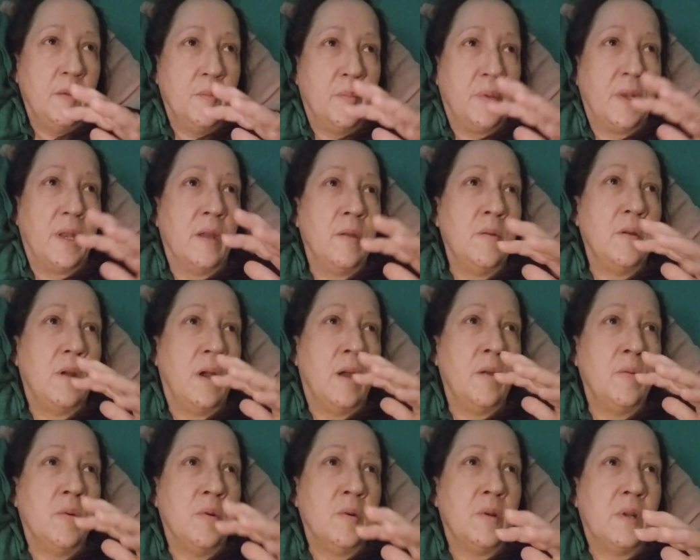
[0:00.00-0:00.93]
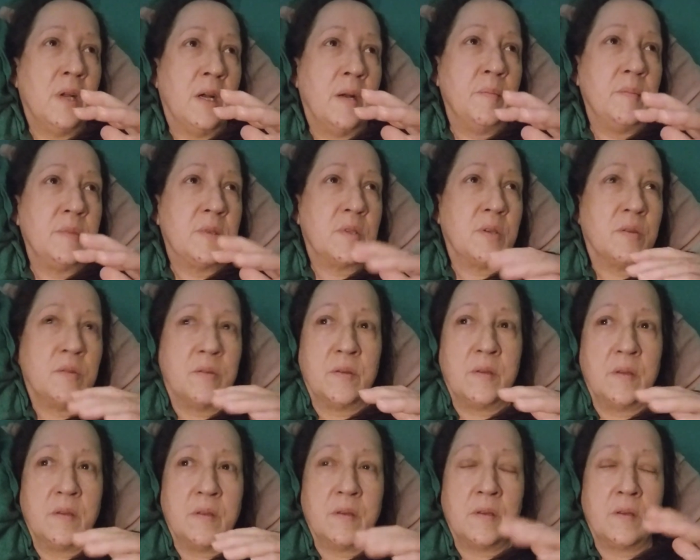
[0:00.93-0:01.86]
But I, I woke up to
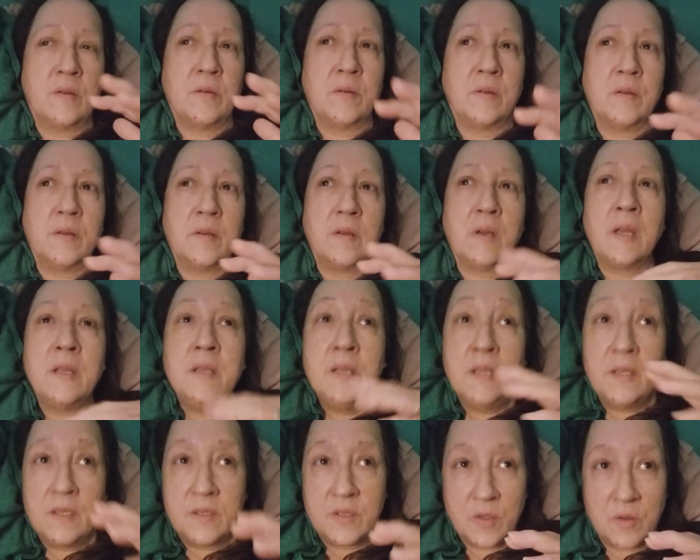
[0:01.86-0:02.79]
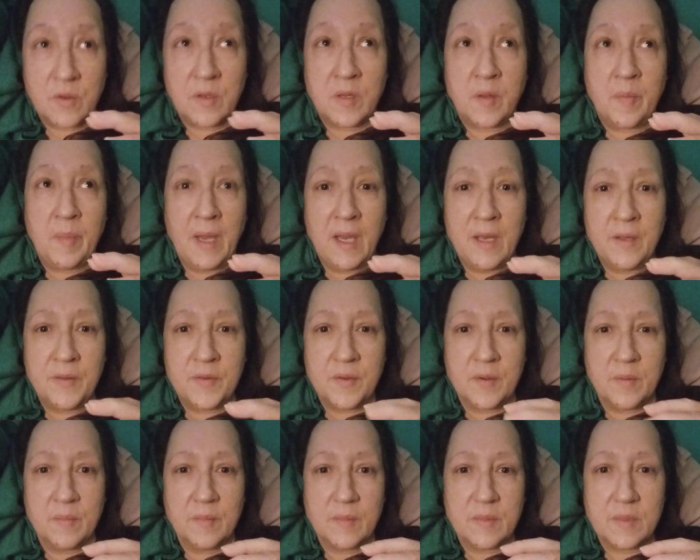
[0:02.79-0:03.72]
go to, I needed to go to the
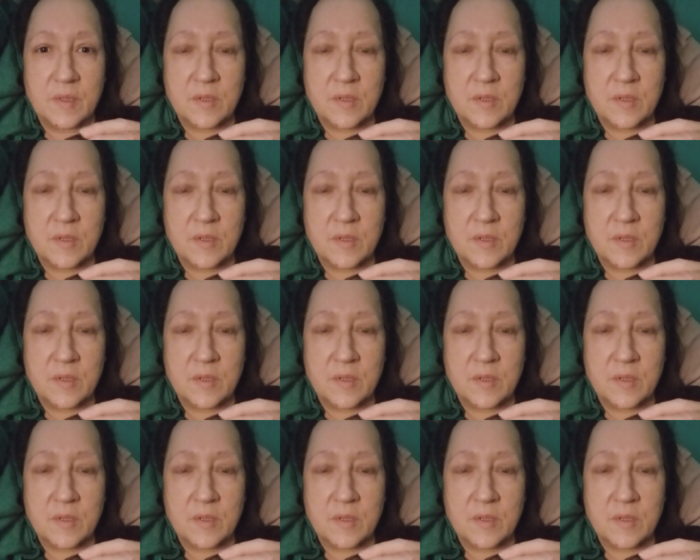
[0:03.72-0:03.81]
bathroom.